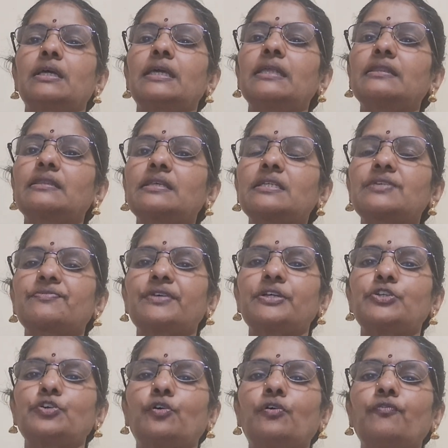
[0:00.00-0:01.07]
In this
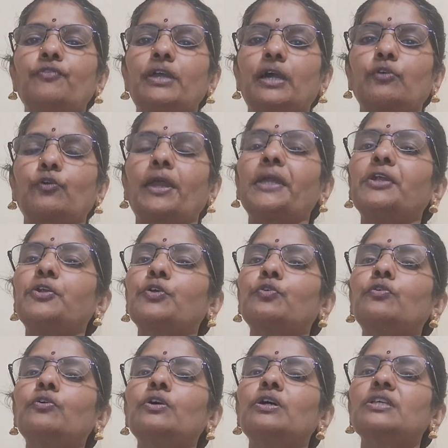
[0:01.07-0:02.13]
video, we are going
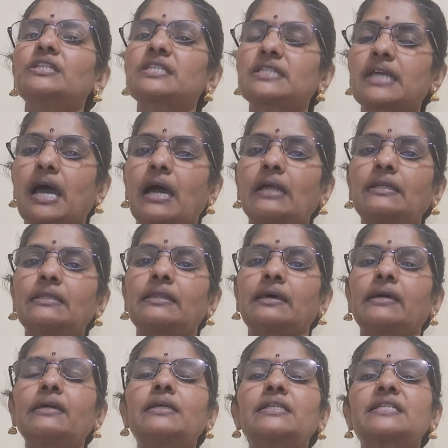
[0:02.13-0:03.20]
to start
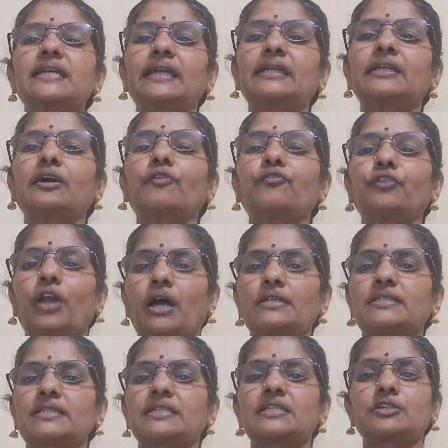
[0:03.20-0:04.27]
the set off
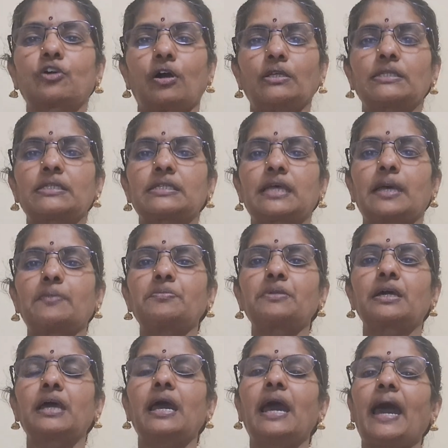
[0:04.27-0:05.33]
losses concept.